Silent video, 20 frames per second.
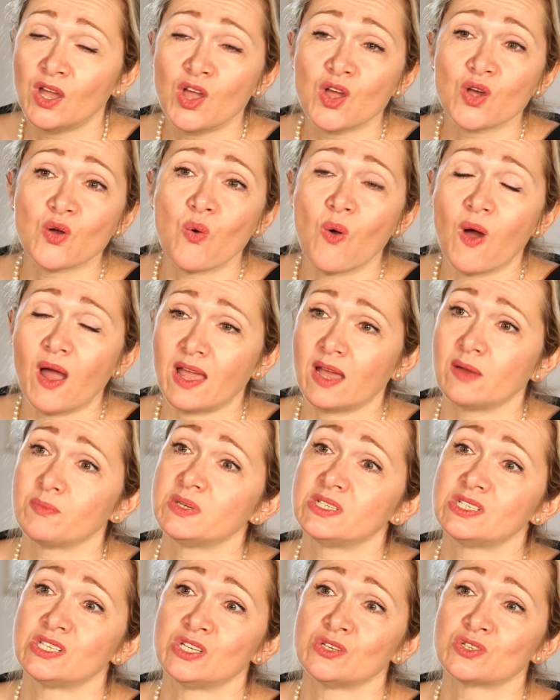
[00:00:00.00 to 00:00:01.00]
quite happy
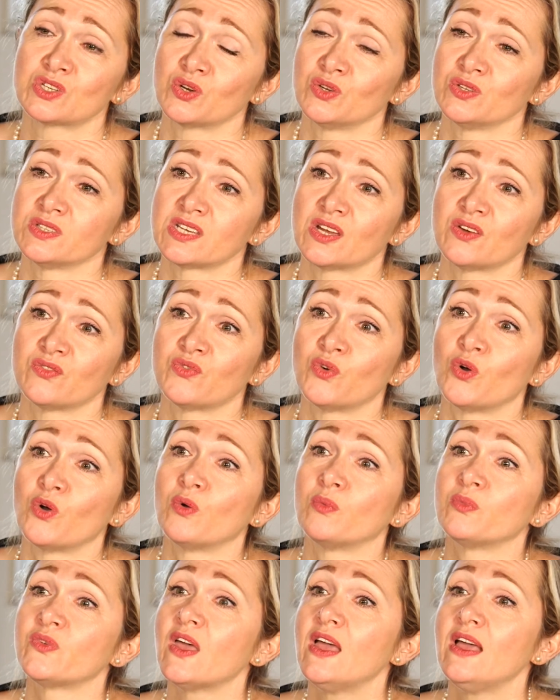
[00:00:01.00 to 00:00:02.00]
to use contact
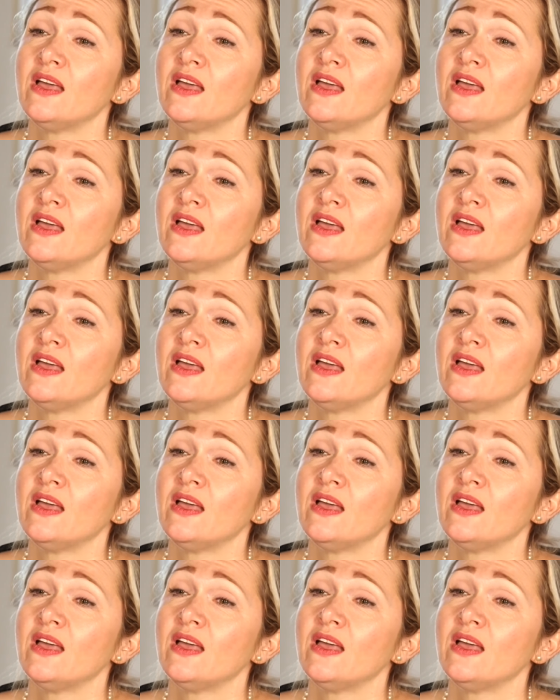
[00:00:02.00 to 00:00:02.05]
forms.